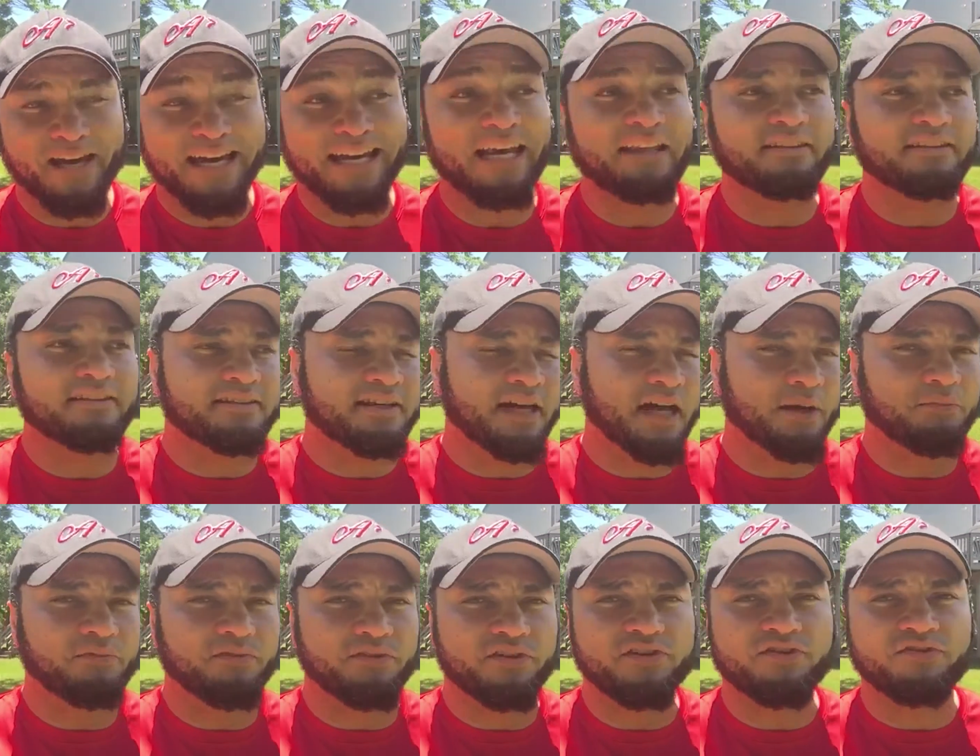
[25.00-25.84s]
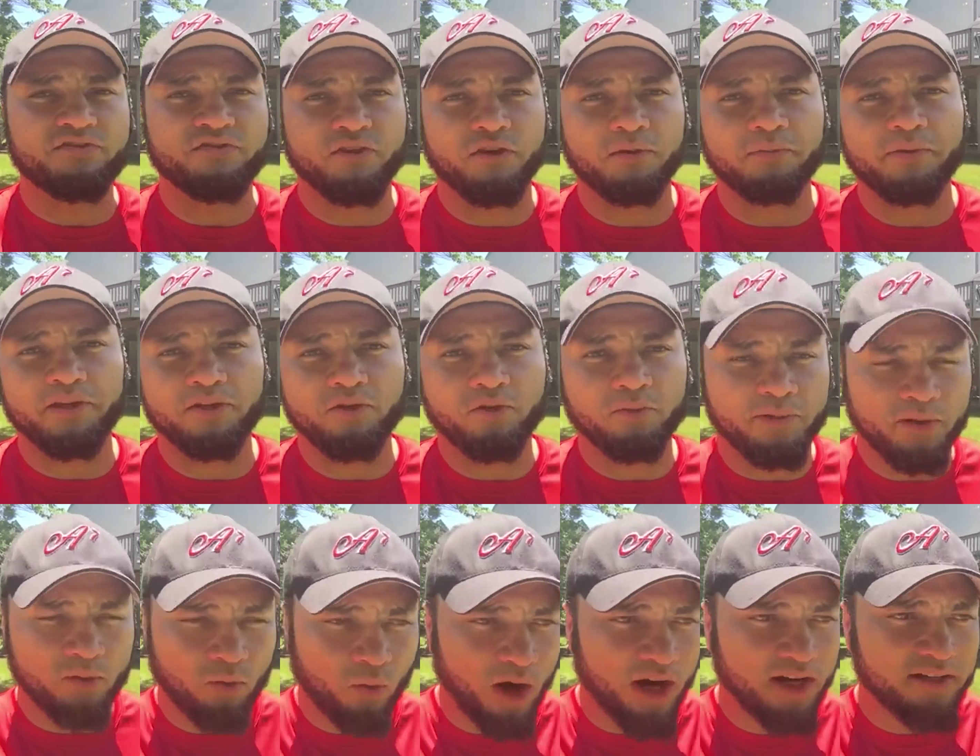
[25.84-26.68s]
And at the time of this filming, you'll
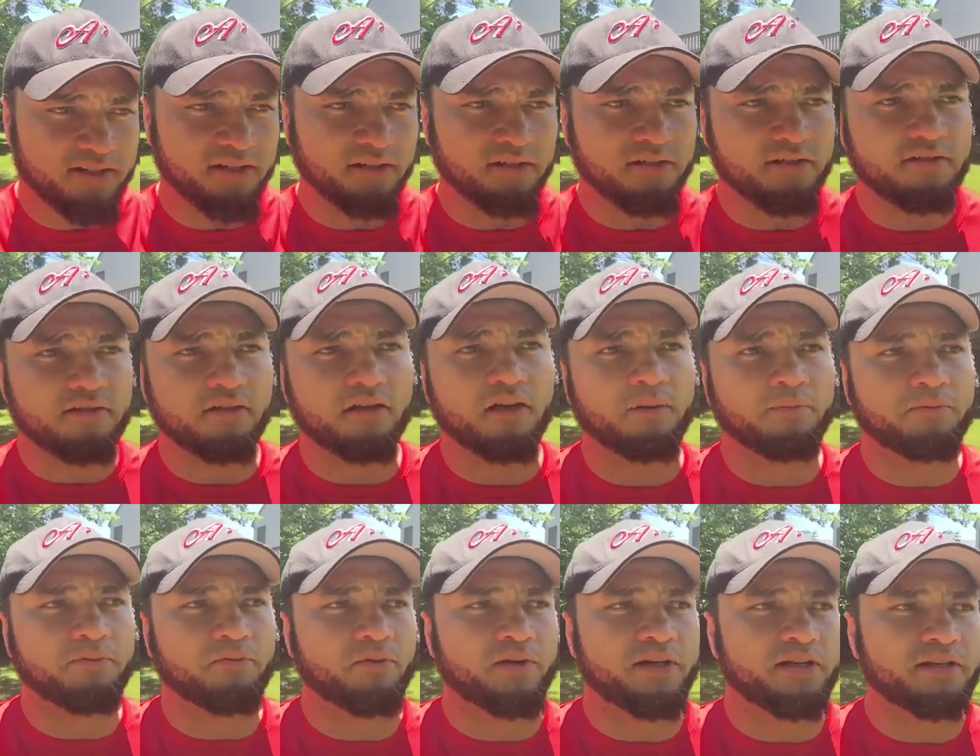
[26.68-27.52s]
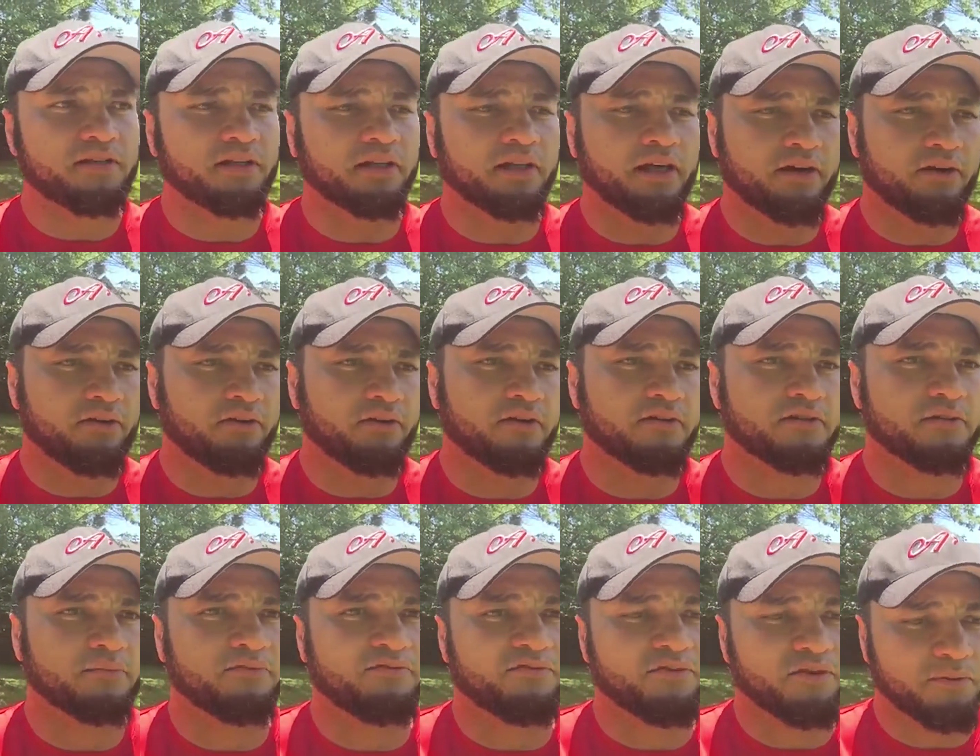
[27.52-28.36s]
be watching this a couple weeks later
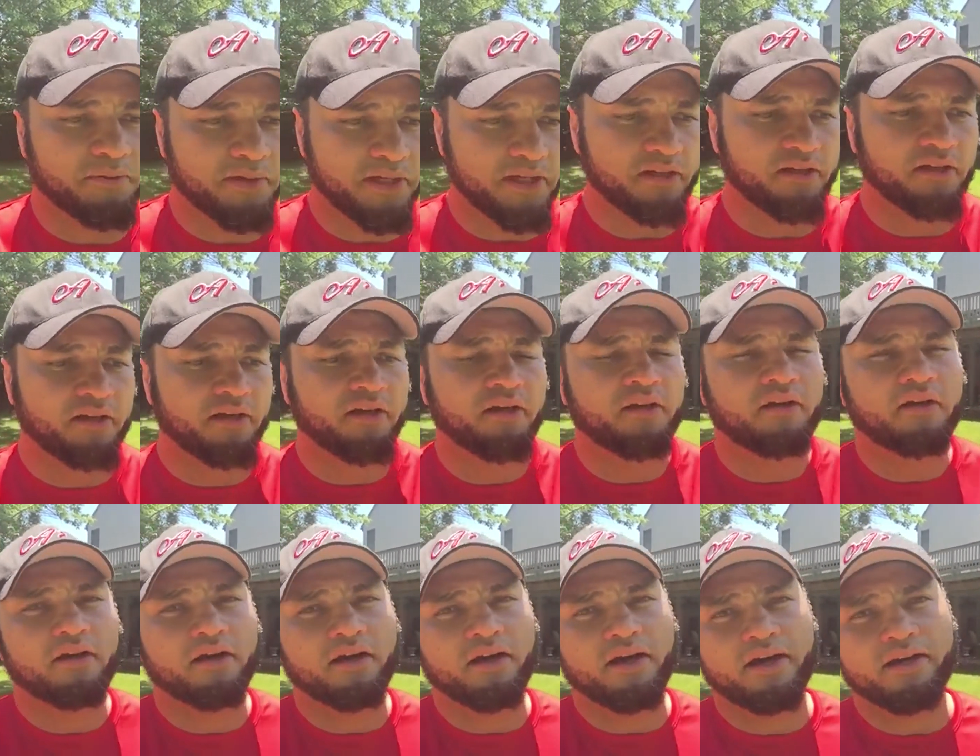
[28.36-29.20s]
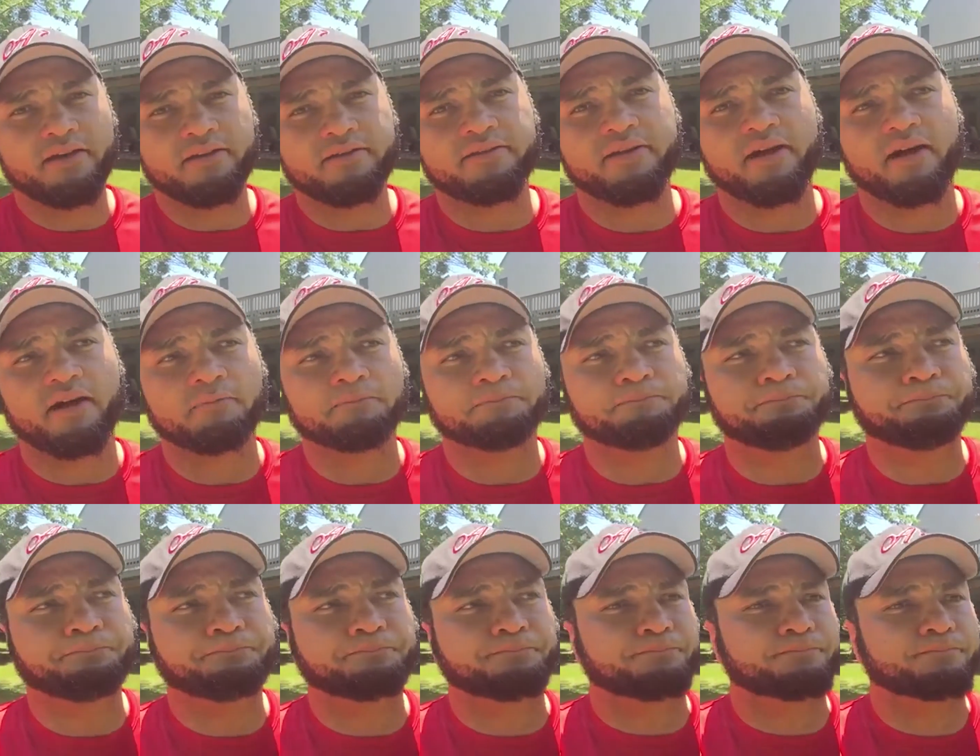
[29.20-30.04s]
because I'm filming it ahead of time.
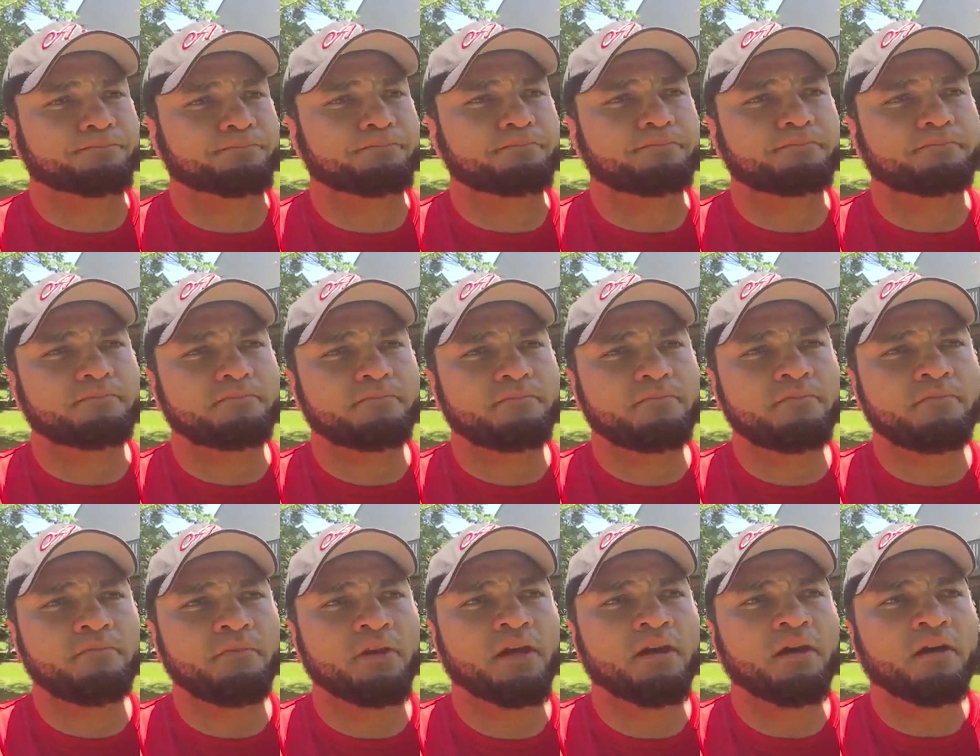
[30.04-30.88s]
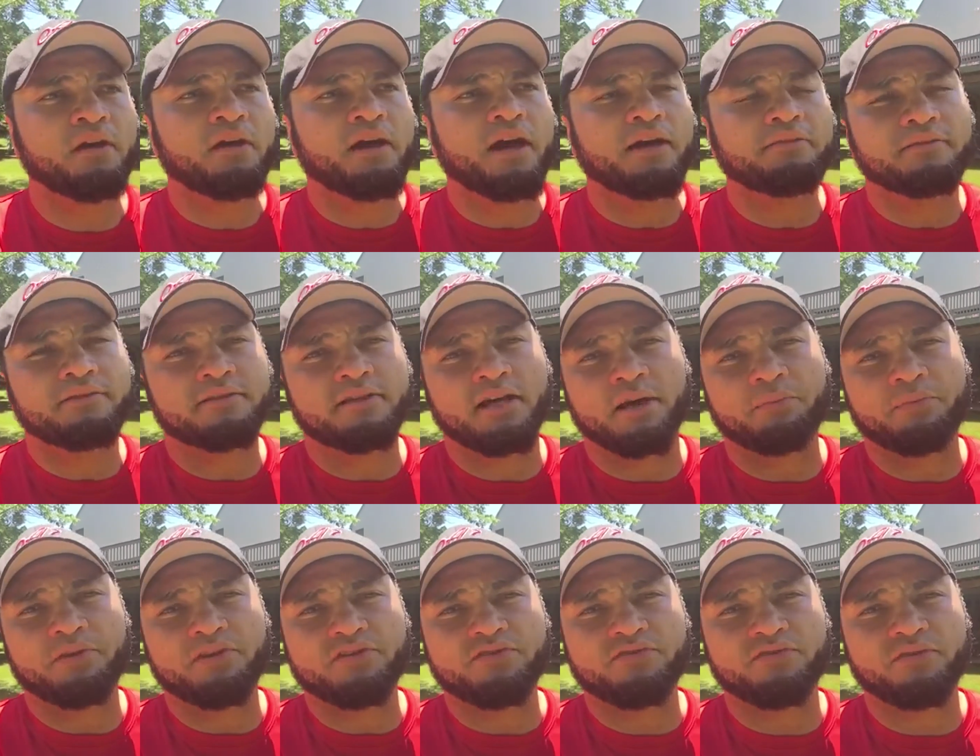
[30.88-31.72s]
At the
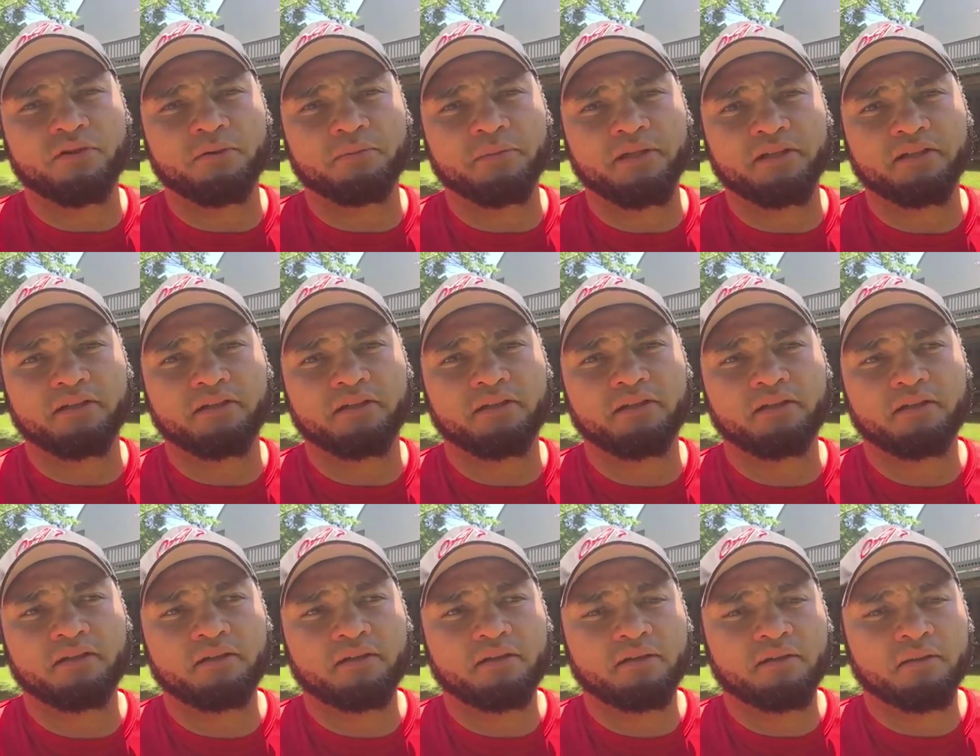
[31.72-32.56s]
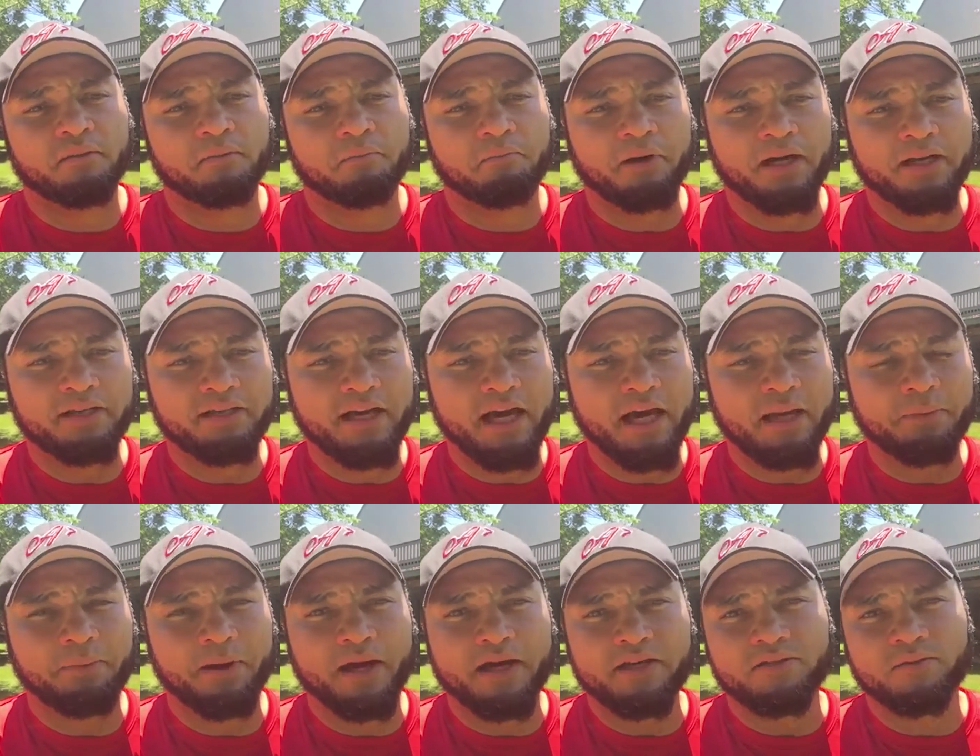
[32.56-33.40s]
time of this filming, my
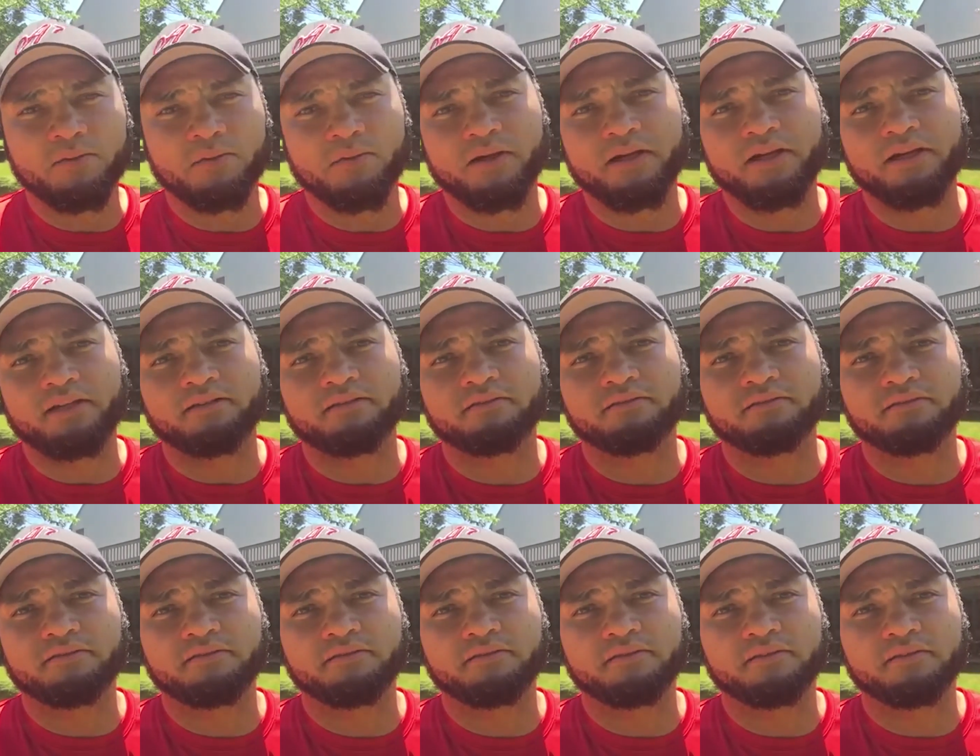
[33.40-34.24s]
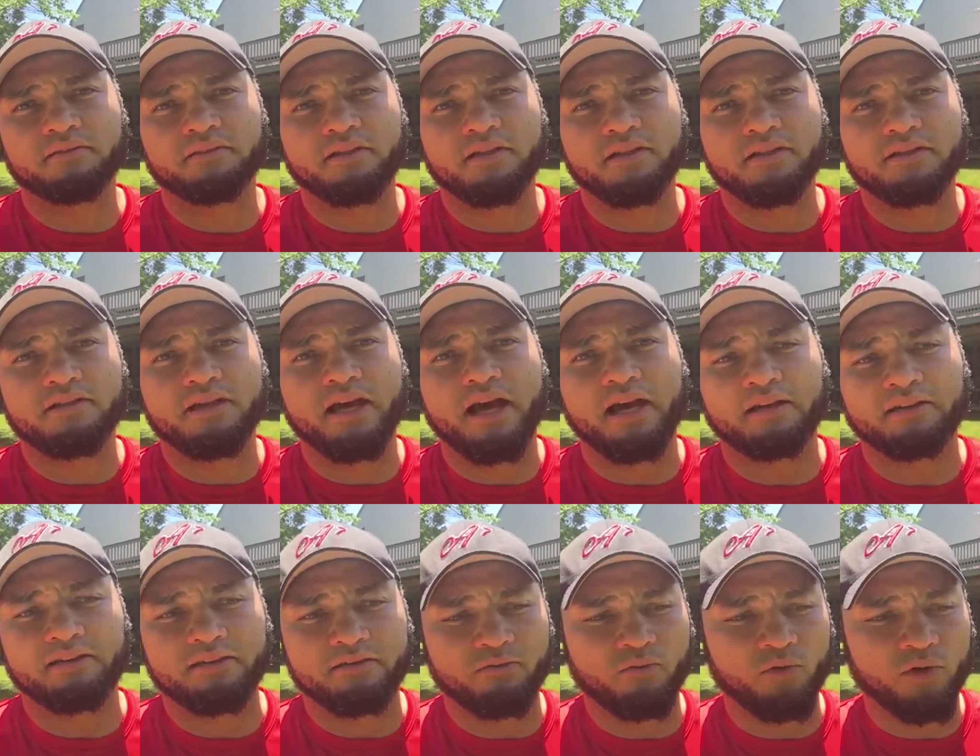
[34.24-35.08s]
dad passed away
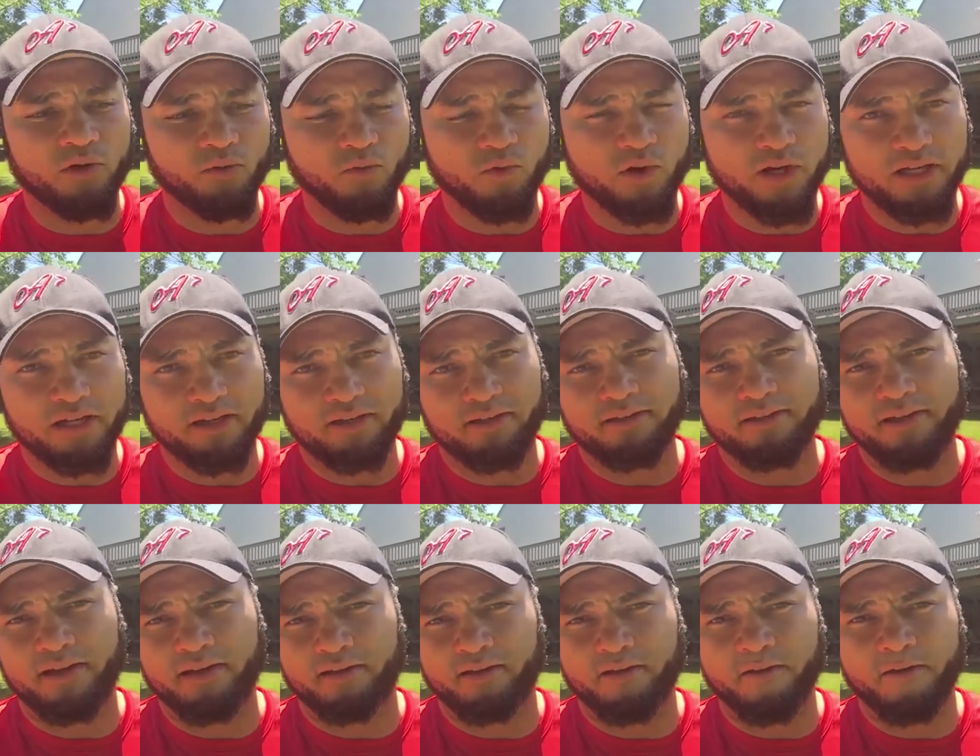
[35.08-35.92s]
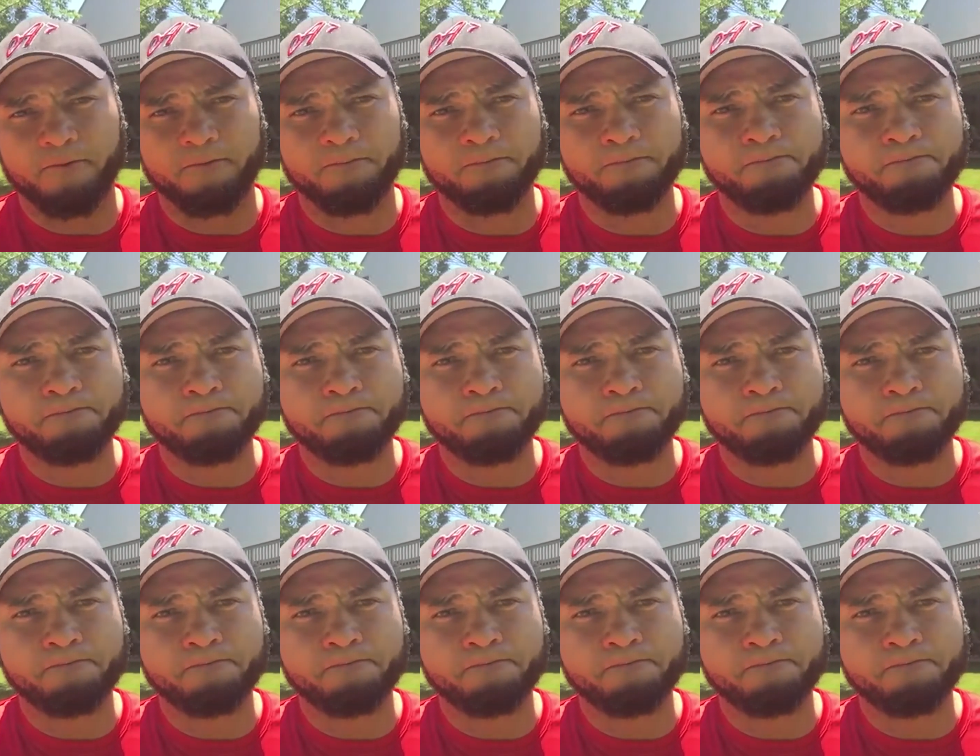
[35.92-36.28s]
exactly one week and a day ago.